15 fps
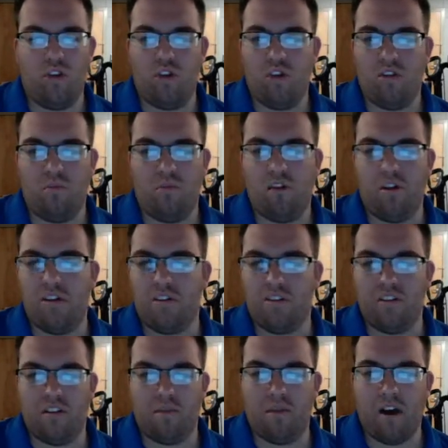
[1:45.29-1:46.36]
the pluses
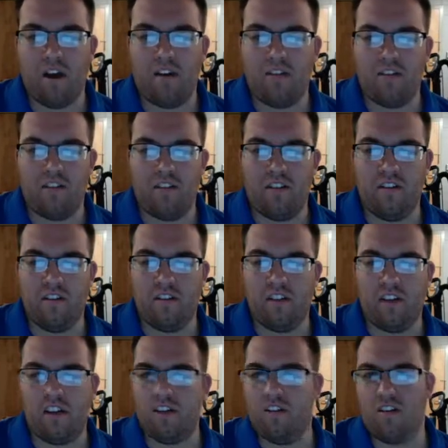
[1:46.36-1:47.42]
and minuses. Like I
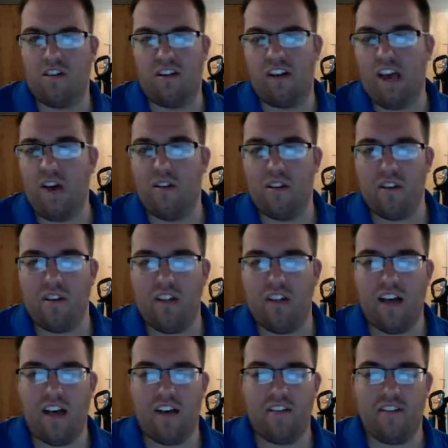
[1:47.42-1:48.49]
took an accounting
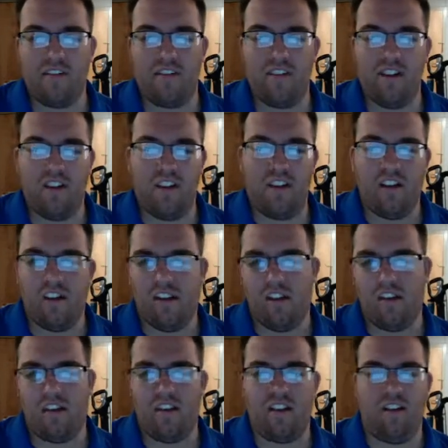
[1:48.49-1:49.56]
class,
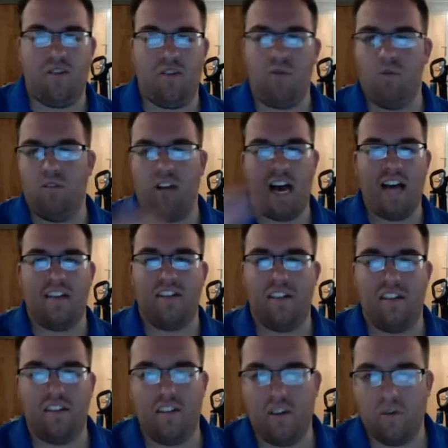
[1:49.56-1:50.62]
and the whole
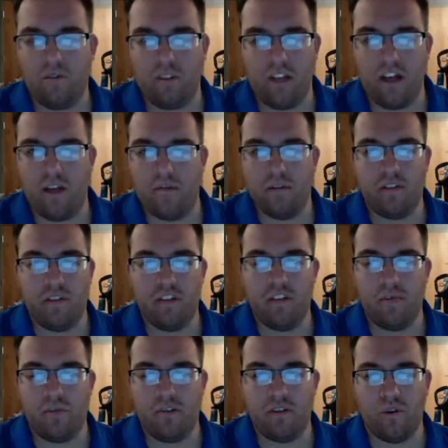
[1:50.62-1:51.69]
assets equals liabilities
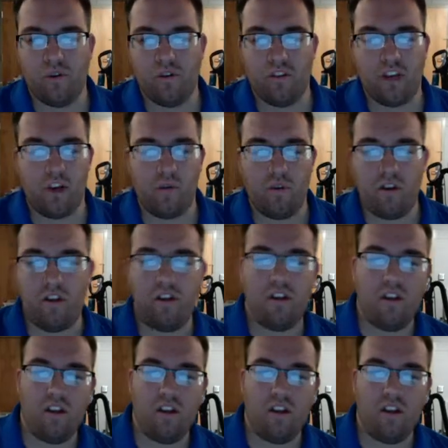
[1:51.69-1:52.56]
plus owner's equity,